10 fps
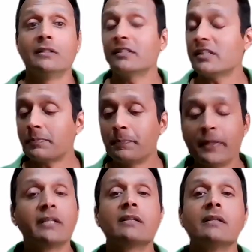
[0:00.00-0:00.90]
This is
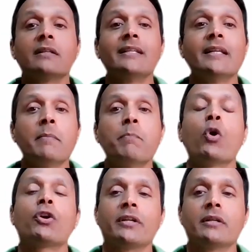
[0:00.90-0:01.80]
particularly
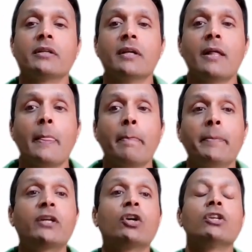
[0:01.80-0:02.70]
important
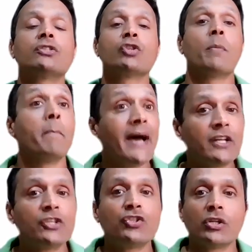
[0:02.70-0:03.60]
because your
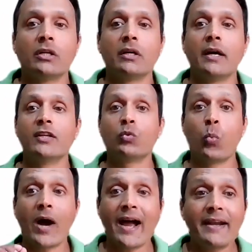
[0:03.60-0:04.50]
manager is
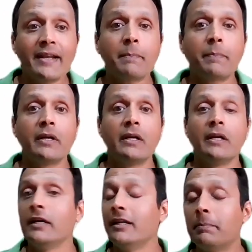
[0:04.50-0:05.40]
wired up
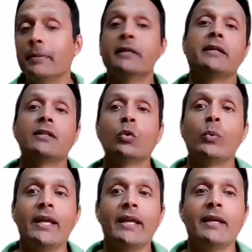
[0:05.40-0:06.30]
in a particular
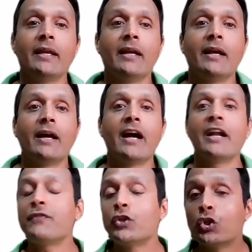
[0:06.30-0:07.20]
way.
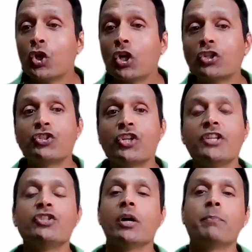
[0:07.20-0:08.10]
And if you do not
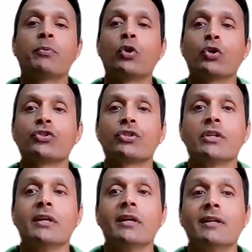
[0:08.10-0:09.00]
change your approach,
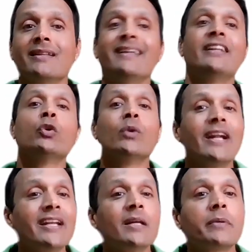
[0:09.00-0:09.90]
then you will
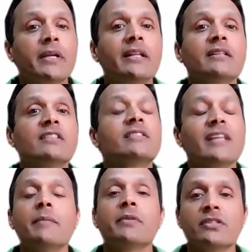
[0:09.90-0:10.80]
end up getting the
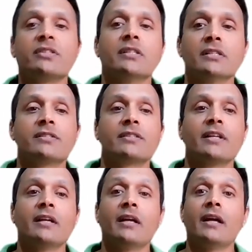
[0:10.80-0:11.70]
same
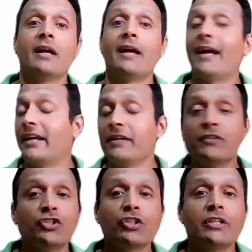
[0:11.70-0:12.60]
results and
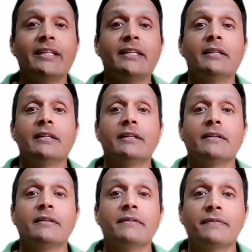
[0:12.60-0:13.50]
eventually
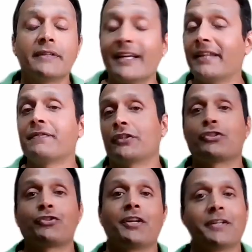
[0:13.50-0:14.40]
getting
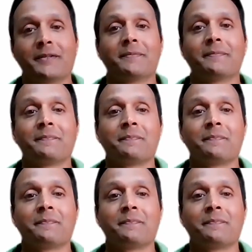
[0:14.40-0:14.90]
frustrated.